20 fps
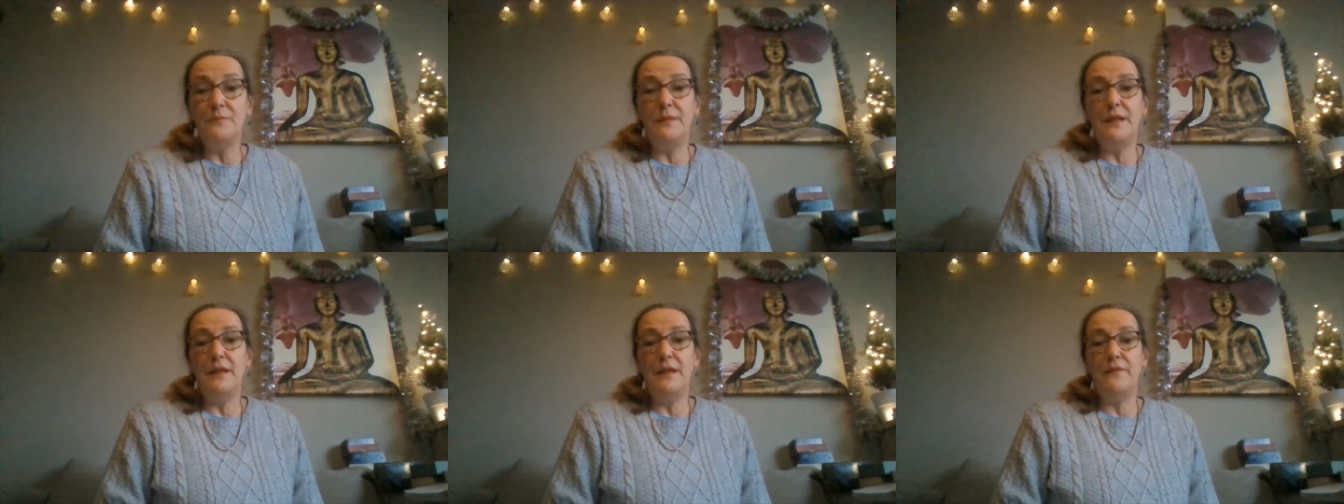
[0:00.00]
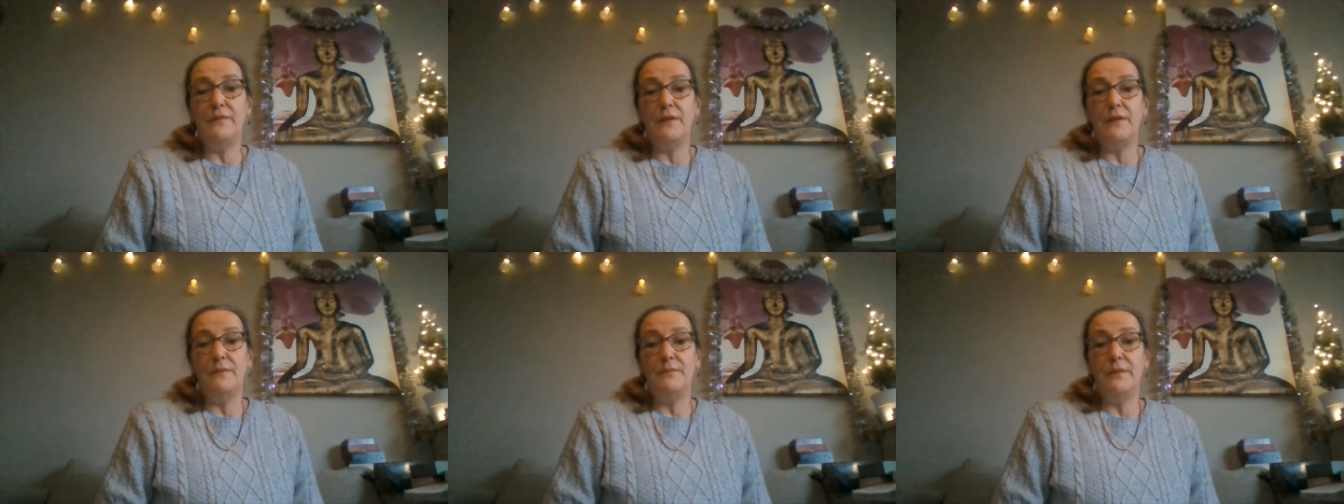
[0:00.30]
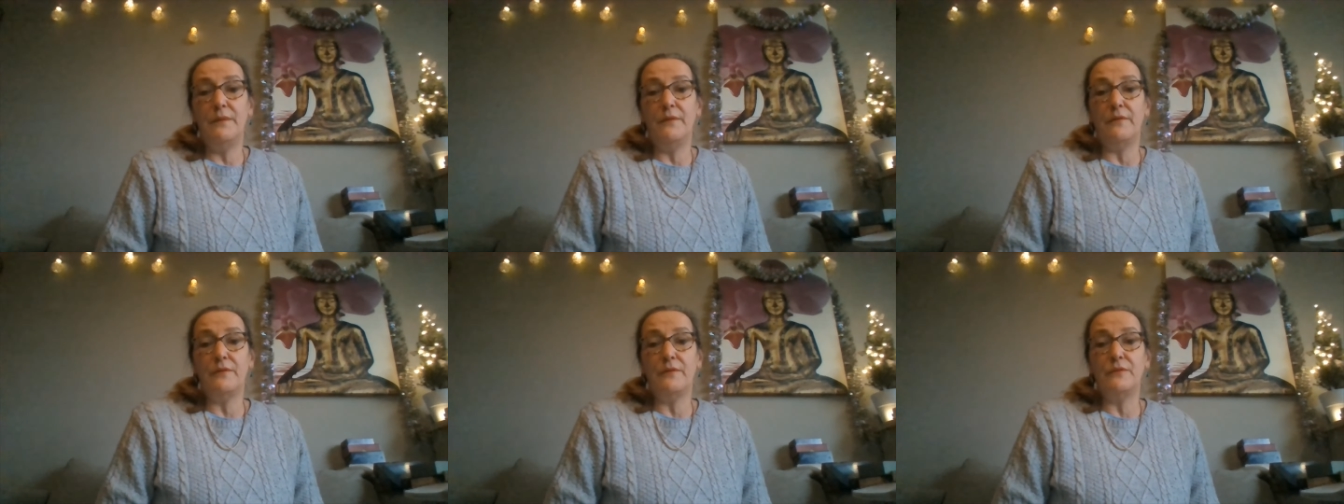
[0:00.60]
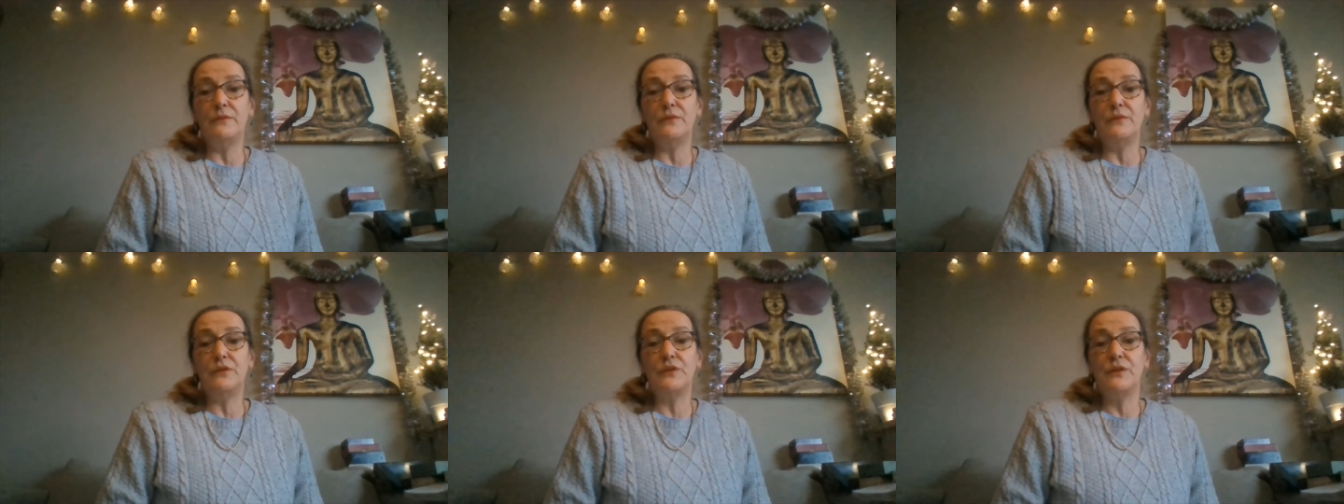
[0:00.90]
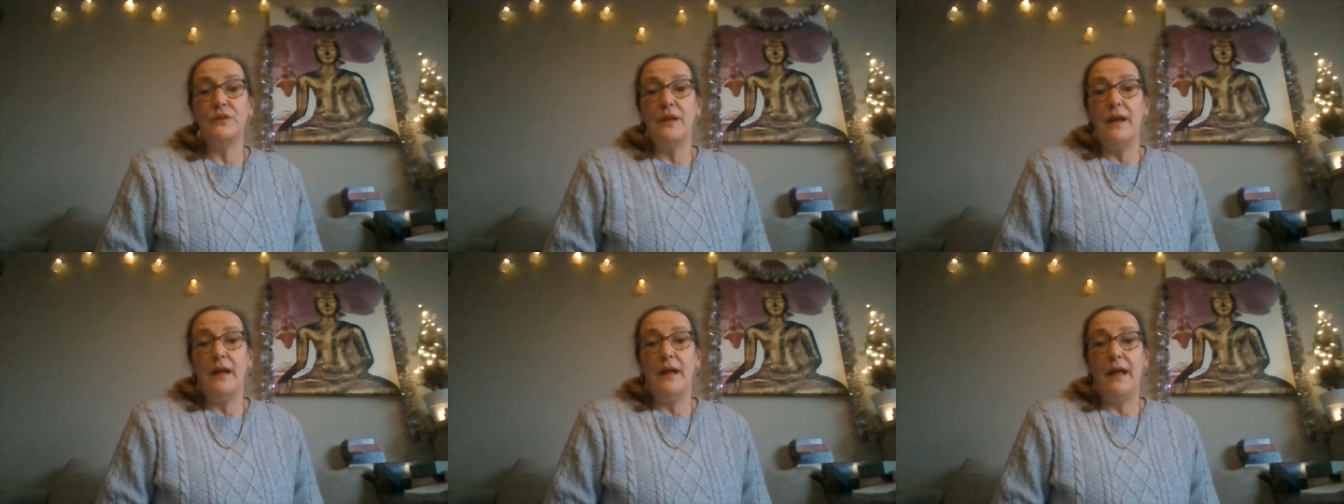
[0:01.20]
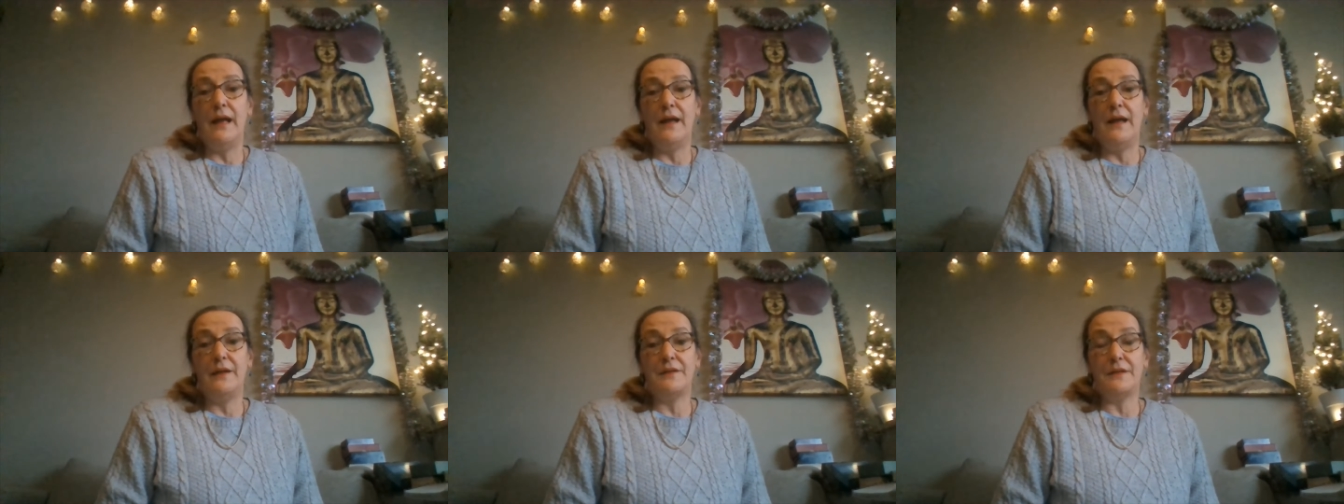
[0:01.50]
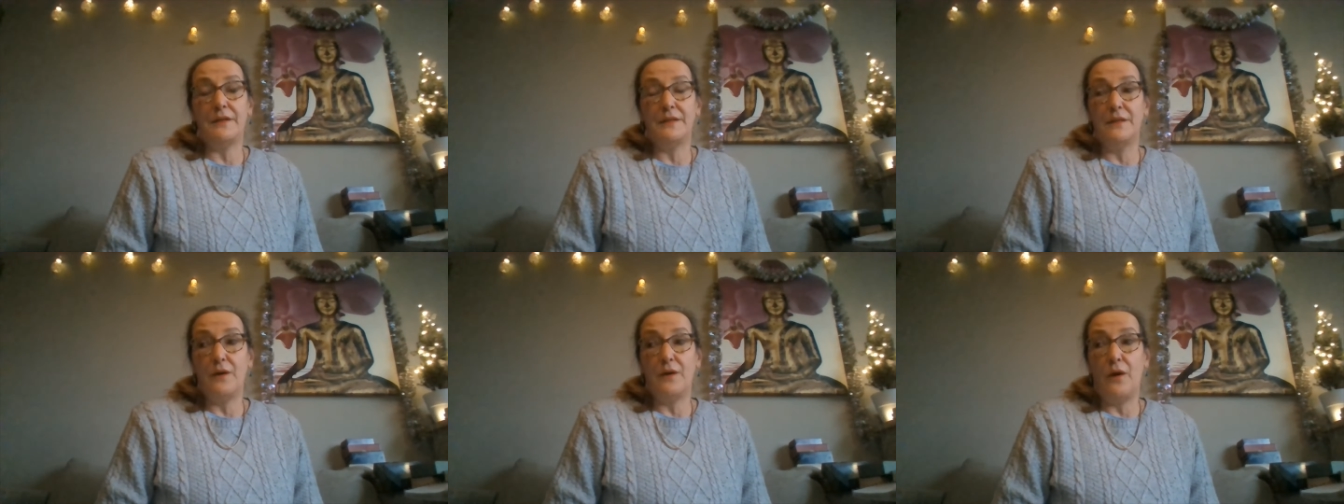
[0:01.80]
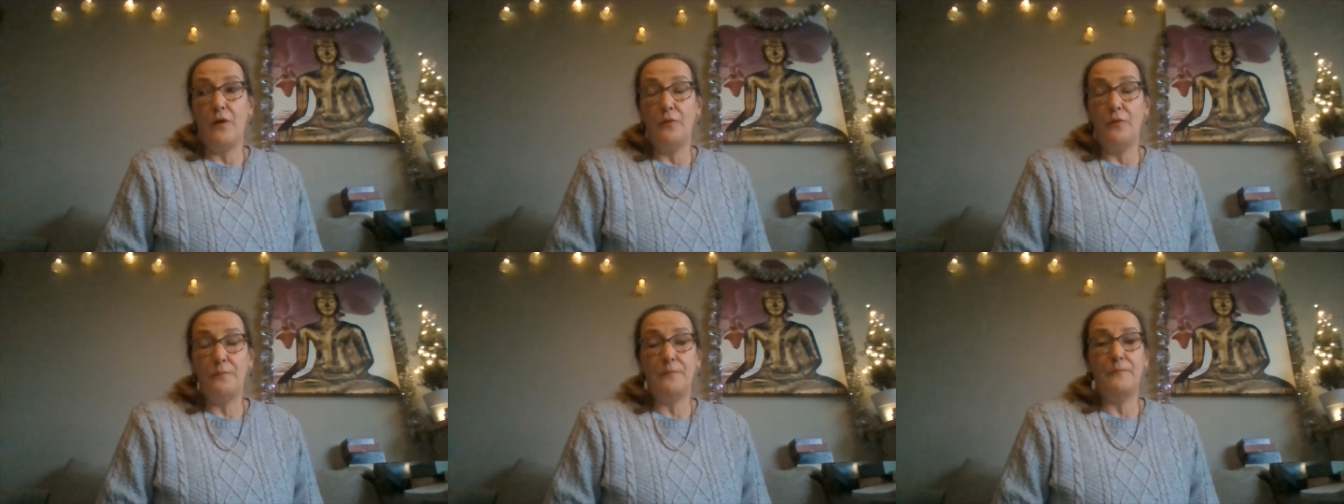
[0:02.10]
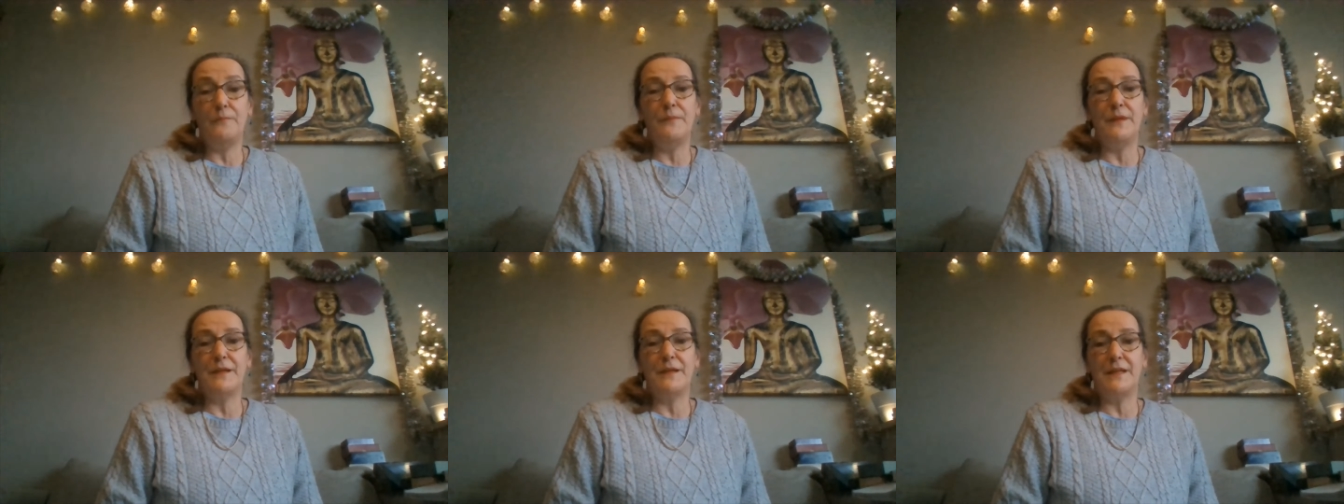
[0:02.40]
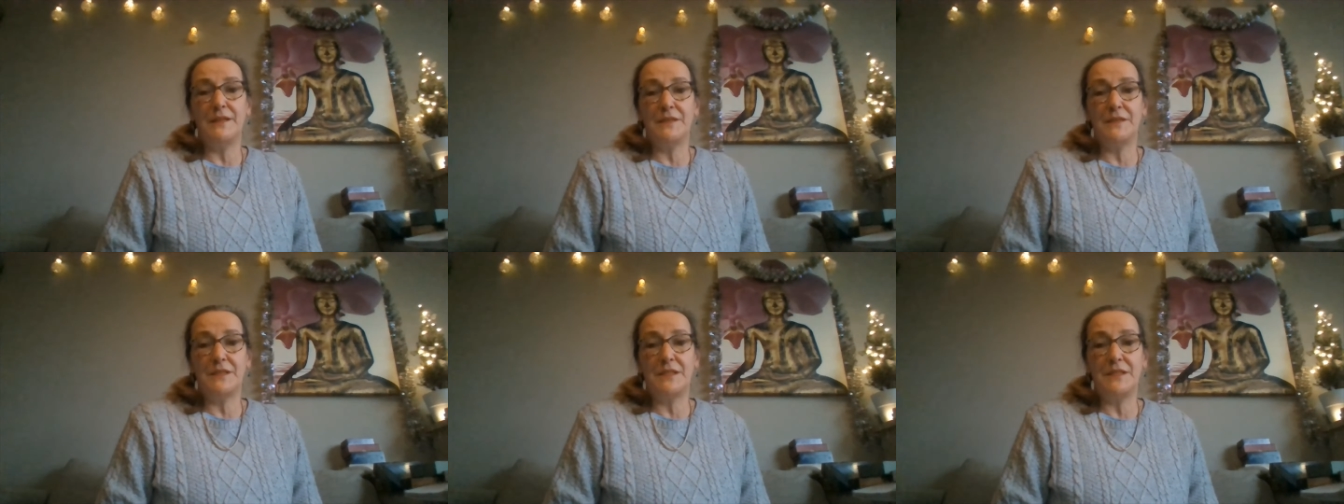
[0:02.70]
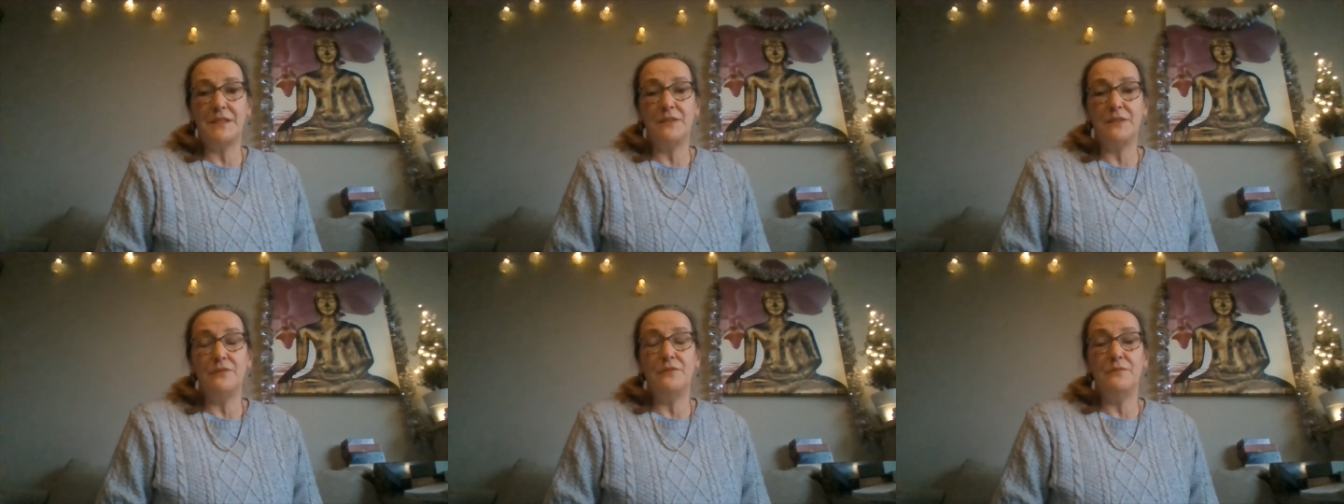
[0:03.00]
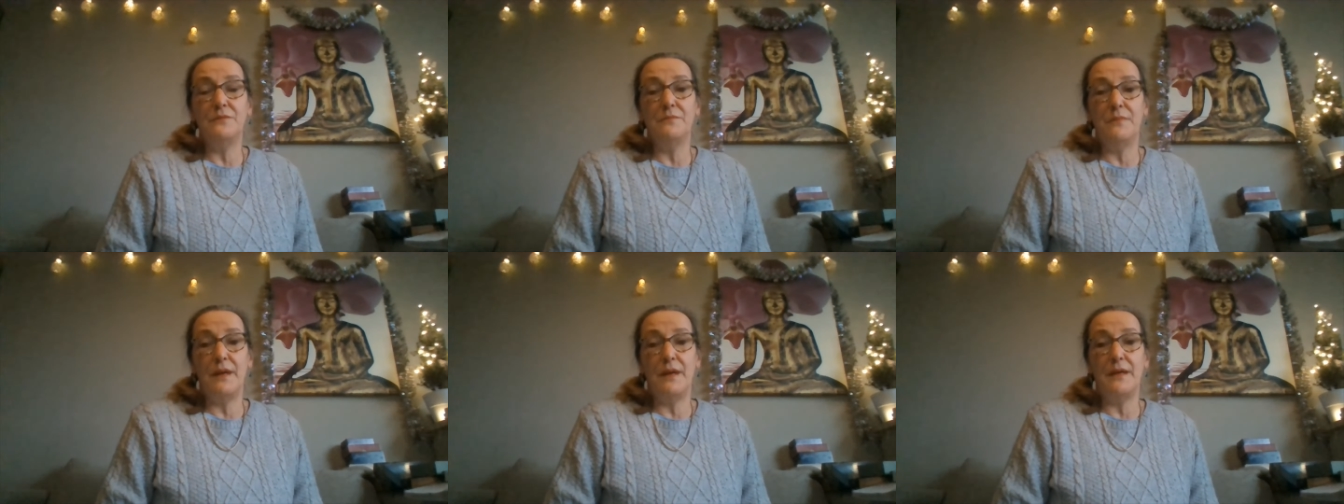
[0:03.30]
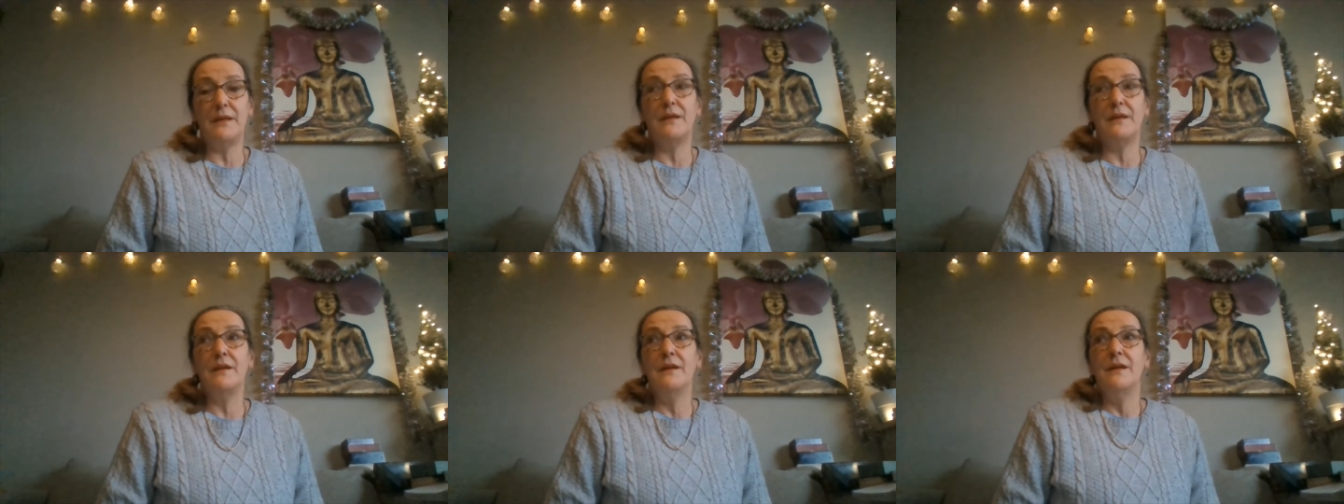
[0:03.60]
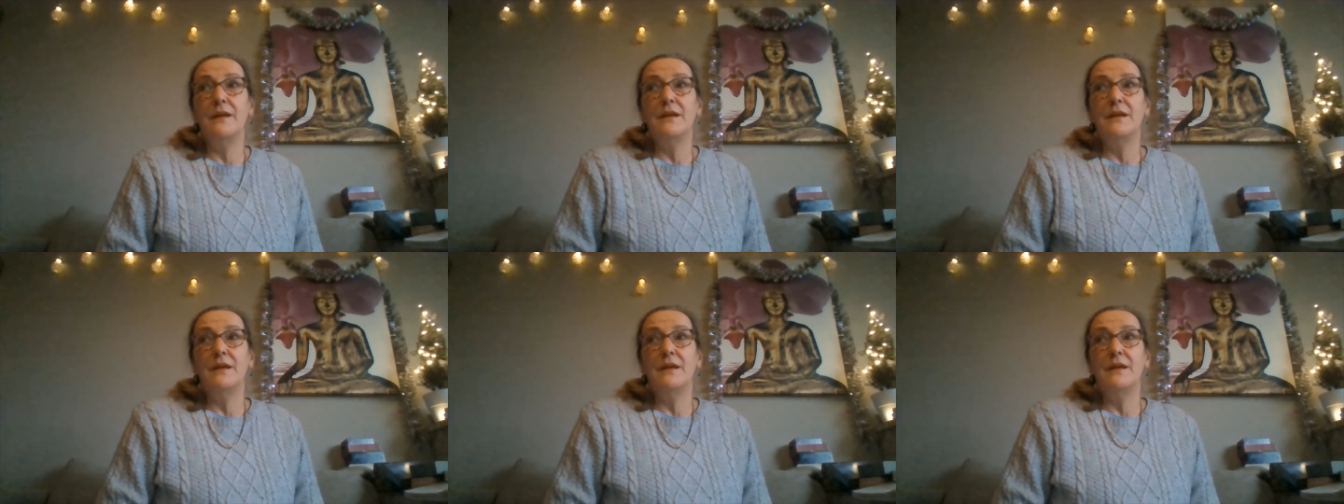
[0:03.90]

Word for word: believe in miracles, and I hope we can still make